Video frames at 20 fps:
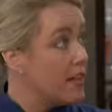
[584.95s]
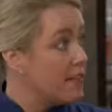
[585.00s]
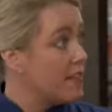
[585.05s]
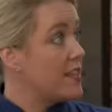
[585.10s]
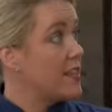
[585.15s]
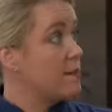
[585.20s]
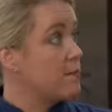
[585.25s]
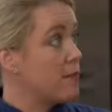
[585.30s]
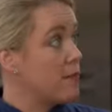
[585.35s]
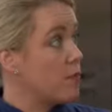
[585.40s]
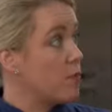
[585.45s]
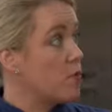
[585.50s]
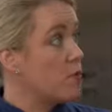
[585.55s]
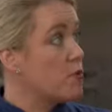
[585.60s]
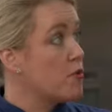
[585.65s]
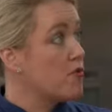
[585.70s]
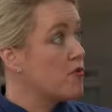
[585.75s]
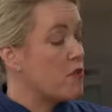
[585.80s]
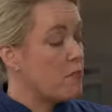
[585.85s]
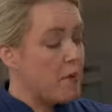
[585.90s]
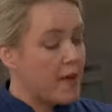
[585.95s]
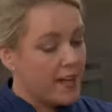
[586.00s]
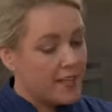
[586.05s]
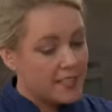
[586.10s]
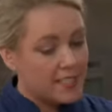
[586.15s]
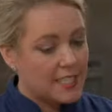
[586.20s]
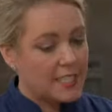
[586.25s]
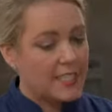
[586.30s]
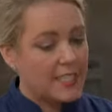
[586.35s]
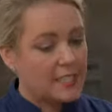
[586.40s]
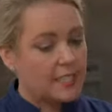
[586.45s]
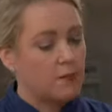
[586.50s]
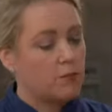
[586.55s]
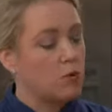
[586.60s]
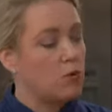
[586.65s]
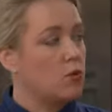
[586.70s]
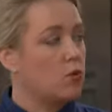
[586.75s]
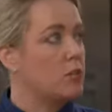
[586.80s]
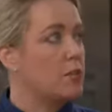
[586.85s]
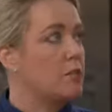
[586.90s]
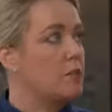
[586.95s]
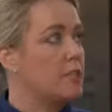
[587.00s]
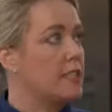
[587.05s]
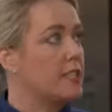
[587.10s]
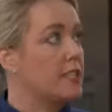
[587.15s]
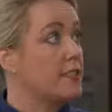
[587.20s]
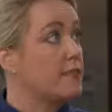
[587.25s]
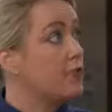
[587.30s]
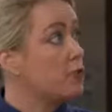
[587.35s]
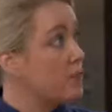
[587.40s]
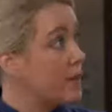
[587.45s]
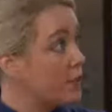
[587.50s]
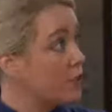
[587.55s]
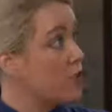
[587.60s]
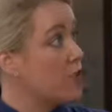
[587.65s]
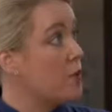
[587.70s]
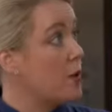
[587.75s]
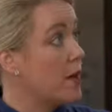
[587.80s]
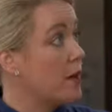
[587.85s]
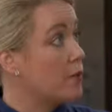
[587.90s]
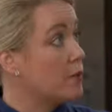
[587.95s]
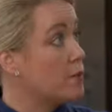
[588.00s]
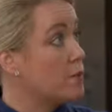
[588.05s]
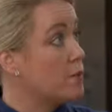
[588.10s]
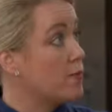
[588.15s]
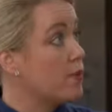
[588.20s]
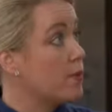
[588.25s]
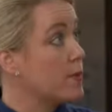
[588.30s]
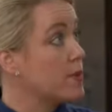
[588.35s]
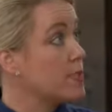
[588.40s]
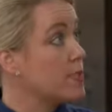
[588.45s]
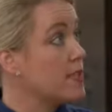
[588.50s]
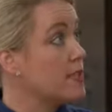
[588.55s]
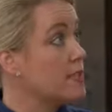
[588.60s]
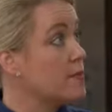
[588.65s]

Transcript: Then I'm going to remove the pans and let them cool completely for about two hours before we slice